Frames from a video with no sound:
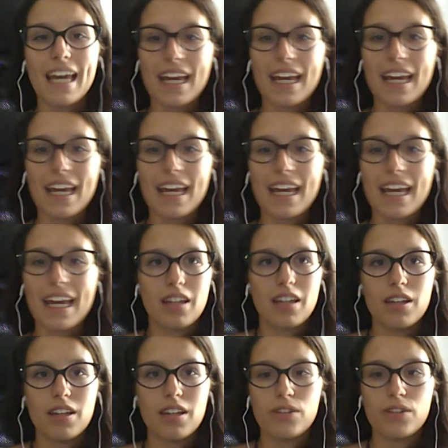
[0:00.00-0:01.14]
and
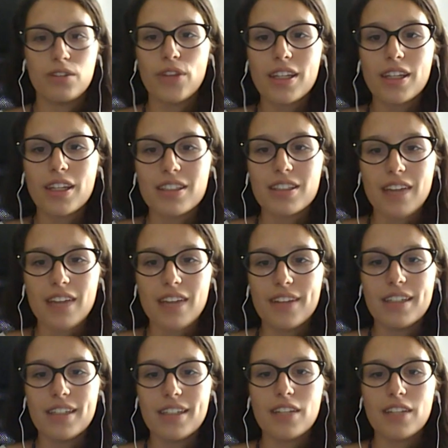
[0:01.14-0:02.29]
the thing is, at
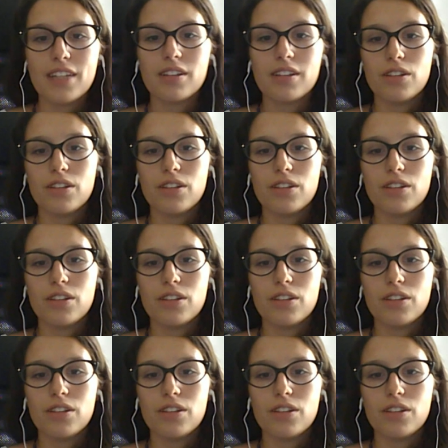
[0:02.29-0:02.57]
the end,